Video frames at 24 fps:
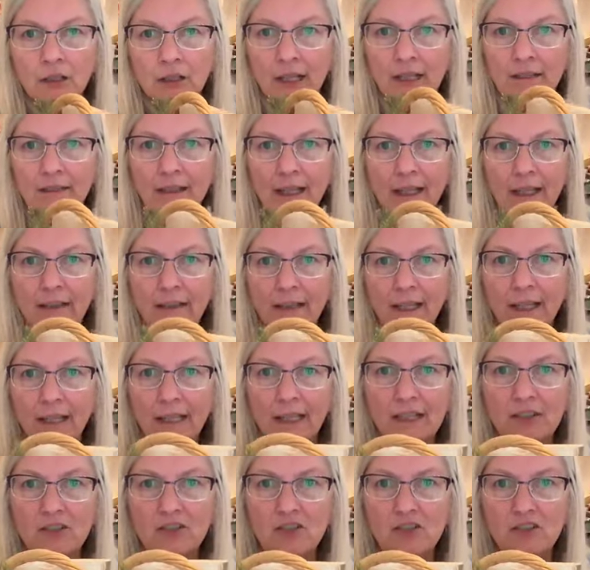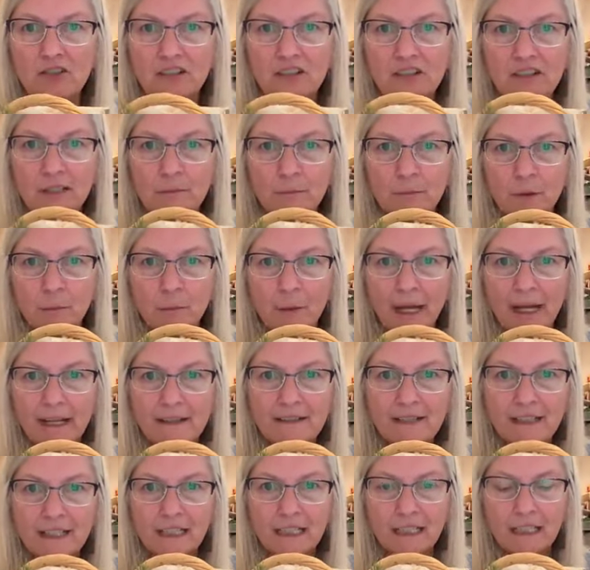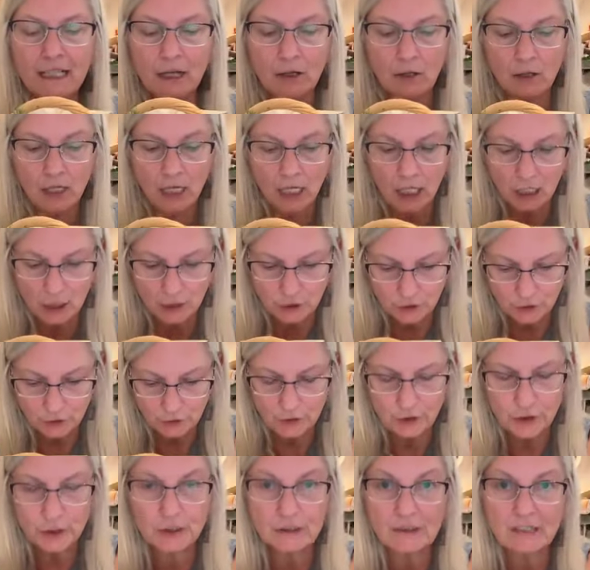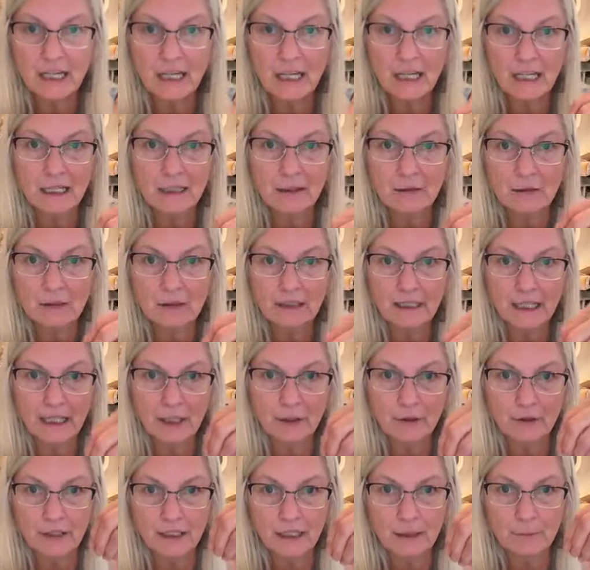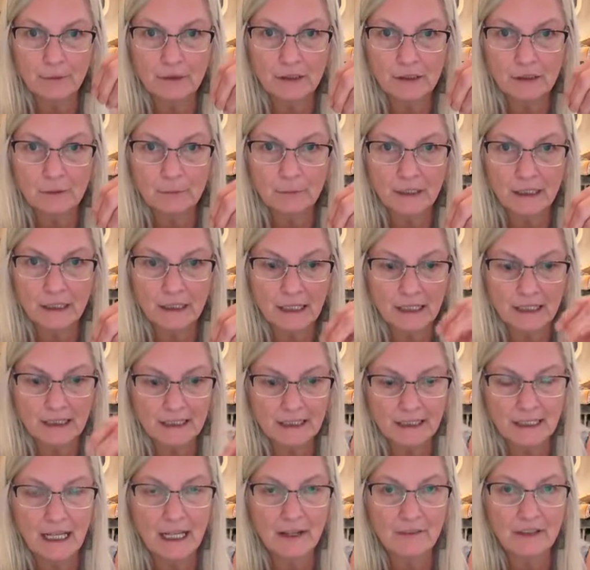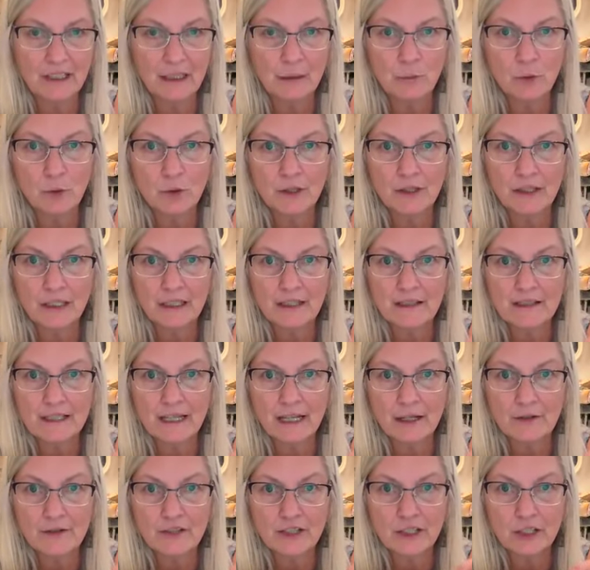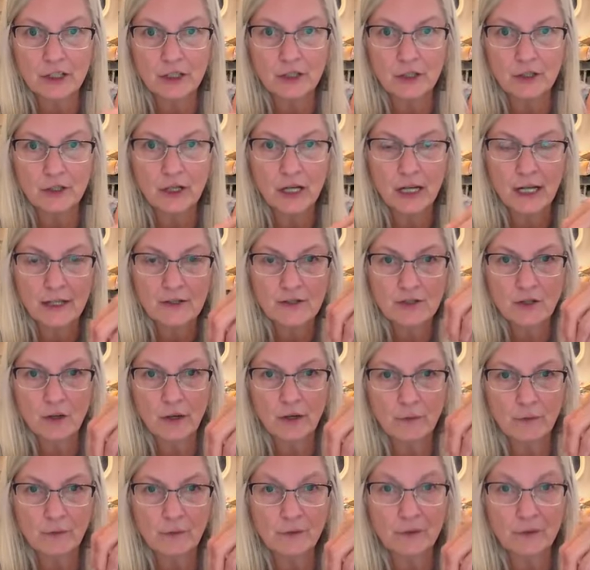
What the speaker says: You guys like that? It's just a simple basket. Now, you could take and layer it up a little bit. I didn't have any more of the Excelsior, so